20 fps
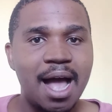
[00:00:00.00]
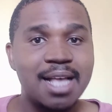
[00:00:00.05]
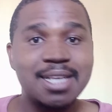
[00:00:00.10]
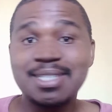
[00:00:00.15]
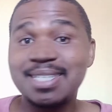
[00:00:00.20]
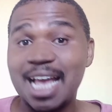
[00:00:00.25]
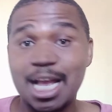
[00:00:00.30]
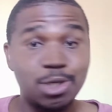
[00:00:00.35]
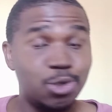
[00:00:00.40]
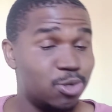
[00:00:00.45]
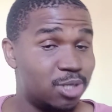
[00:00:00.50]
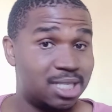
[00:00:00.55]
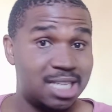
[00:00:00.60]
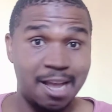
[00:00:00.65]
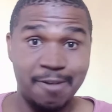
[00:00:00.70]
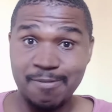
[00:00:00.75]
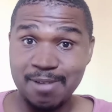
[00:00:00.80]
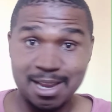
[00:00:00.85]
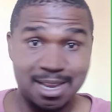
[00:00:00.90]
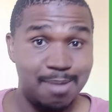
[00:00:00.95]
Sancho's
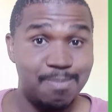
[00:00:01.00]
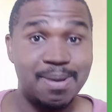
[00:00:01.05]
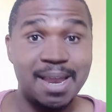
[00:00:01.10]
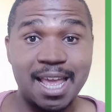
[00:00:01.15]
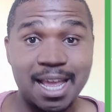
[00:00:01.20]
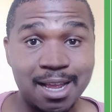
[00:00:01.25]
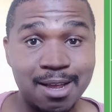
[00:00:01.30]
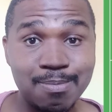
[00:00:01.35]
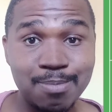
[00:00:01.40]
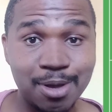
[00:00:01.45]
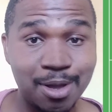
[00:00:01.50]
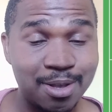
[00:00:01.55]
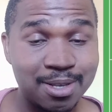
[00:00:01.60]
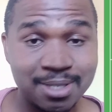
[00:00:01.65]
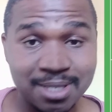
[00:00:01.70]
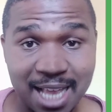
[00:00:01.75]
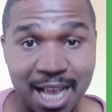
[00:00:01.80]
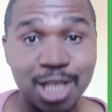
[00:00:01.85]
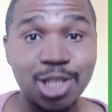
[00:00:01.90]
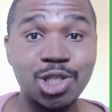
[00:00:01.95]
definitely playing,
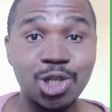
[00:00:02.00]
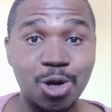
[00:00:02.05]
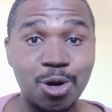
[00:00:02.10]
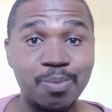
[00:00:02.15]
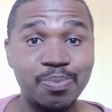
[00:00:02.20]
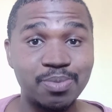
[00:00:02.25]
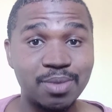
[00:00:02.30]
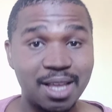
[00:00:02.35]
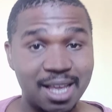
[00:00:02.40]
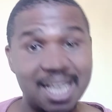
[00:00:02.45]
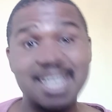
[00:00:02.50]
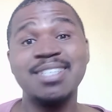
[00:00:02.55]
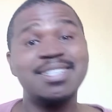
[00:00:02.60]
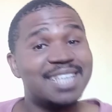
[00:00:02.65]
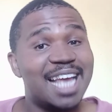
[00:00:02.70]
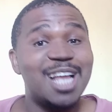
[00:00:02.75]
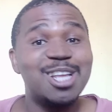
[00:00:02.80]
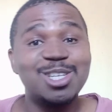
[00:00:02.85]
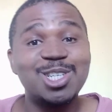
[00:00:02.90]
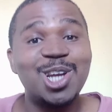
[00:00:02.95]
because Sancho is
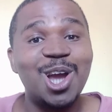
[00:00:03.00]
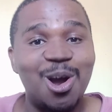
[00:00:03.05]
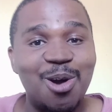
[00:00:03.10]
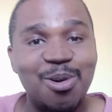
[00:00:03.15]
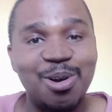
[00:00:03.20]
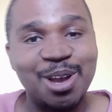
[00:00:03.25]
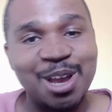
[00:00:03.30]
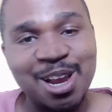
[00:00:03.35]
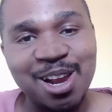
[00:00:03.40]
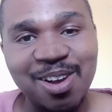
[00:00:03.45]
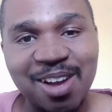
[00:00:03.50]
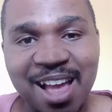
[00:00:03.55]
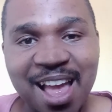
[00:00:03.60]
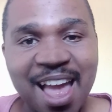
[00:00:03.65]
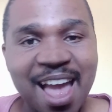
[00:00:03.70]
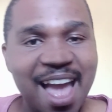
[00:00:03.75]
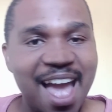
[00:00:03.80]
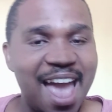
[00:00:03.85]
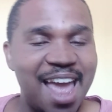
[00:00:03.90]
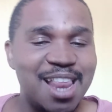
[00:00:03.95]
Sancho, you know,
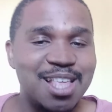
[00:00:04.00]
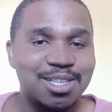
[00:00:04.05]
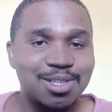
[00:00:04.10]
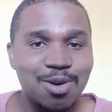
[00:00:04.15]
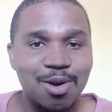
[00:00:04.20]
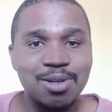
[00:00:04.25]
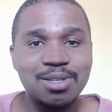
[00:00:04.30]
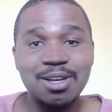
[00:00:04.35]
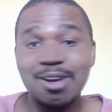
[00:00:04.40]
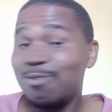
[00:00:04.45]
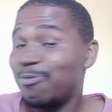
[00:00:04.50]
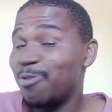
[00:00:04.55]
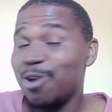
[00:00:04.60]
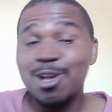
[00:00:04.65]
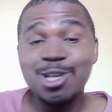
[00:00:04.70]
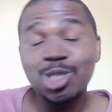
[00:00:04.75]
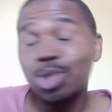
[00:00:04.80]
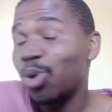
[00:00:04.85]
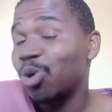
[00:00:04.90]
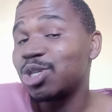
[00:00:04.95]
and he scored a
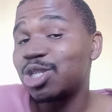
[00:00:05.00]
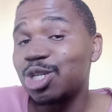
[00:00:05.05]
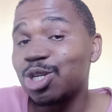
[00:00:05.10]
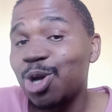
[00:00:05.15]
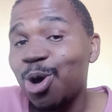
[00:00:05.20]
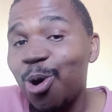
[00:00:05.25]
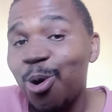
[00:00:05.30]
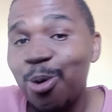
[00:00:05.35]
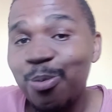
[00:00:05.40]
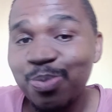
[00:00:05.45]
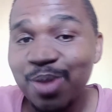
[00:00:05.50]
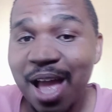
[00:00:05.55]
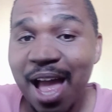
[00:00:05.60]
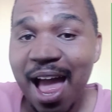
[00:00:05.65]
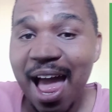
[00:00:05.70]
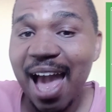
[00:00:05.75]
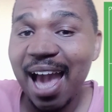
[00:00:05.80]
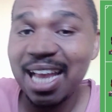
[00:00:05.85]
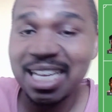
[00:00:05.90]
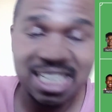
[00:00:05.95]
very saucy goal
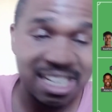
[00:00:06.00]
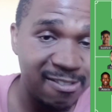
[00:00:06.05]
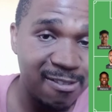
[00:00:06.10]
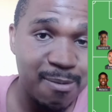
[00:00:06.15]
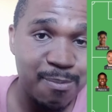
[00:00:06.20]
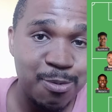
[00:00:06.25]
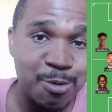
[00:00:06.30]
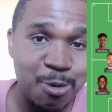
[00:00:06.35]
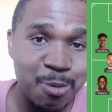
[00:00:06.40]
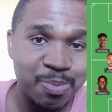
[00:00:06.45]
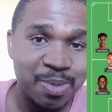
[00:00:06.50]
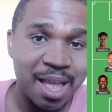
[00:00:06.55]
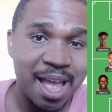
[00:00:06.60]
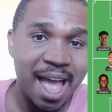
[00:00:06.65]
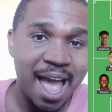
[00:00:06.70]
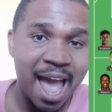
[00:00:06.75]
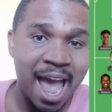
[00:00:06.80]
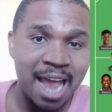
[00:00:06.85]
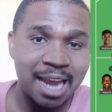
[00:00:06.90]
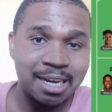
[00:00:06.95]
against Liverpool.
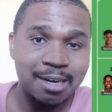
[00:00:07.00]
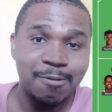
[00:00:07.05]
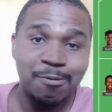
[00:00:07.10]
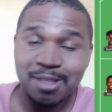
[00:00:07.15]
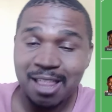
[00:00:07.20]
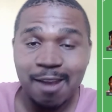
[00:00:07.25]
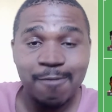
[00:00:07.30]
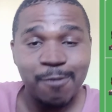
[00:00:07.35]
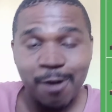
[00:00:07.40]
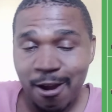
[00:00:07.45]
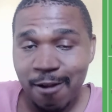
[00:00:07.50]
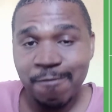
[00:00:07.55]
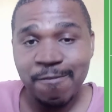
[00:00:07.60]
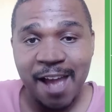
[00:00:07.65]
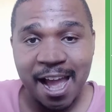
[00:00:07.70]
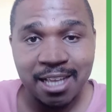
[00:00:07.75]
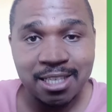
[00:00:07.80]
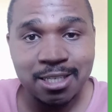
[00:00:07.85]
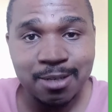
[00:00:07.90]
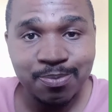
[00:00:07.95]
And for that very
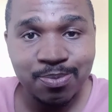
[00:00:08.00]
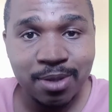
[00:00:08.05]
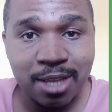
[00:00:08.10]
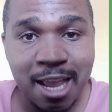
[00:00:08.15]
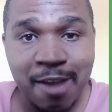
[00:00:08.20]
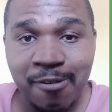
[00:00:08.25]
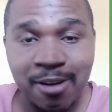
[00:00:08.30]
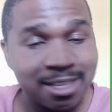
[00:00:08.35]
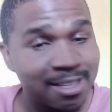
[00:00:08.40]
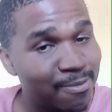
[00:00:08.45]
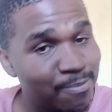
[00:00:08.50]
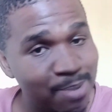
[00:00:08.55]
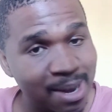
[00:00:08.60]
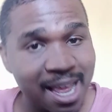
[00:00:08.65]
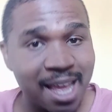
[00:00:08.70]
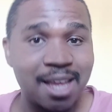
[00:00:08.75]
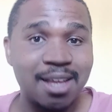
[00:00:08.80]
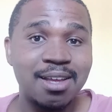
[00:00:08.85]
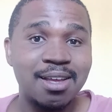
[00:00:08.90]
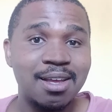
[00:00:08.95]
fact, if he doesn't
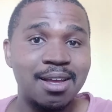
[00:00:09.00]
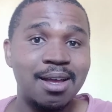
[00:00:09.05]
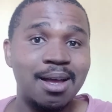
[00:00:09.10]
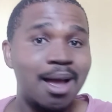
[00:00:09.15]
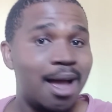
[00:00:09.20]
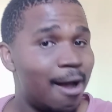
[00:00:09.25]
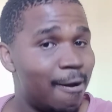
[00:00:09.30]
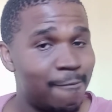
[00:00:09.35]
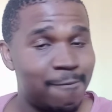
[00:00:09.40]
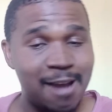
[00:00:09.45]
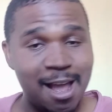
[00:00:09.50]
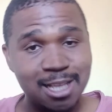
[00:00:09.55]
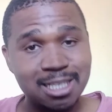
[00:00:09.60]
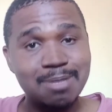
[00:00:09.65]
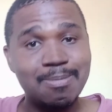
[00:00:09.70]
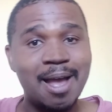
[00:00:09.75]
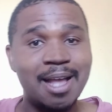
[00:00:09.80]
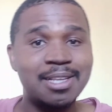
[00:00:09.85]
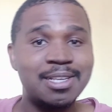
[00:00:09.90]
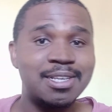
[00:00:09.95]
play, I'm flying
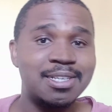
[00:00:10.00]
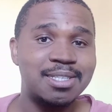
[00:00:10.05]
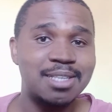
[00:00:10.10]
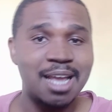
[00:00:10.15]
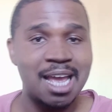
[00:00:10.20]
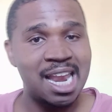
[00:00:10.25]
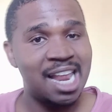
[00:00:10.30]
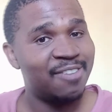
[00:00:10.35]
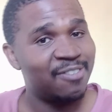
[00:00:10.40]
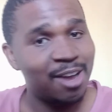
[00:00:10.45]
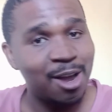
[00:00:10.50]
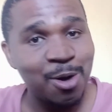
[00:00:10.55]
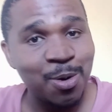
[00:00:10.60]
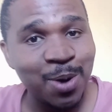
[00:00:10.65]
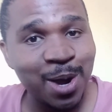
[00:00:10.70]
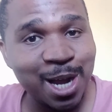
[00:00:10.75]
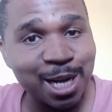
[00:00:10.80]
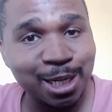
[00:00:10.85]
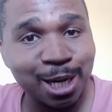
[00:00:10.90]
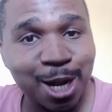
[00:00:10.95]
to Manchester and having a
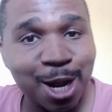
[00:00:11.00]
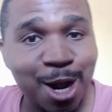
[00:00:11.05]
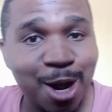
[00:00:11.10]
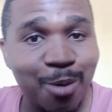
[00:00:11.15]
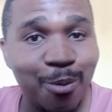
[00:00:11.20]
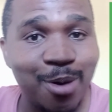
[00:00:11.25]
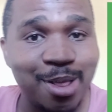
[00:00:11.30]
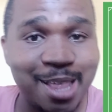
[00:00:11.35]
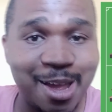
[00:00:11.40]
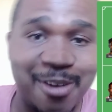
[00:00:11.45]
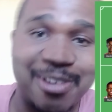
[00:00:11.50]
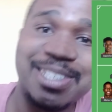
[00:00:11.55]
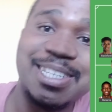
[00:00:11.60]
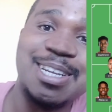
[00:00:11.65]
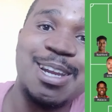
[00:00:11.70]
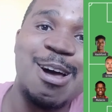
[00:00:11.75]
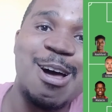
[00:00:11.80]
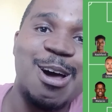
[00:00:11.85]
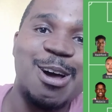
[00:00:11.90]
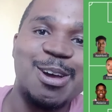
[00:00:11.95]
word with Erik
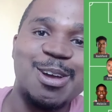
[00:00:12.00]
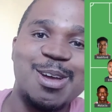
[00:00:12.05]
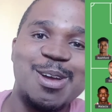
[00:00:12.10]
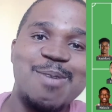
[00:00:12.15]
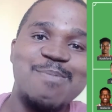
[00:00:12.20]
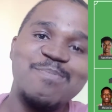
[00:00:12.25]
ten Hag.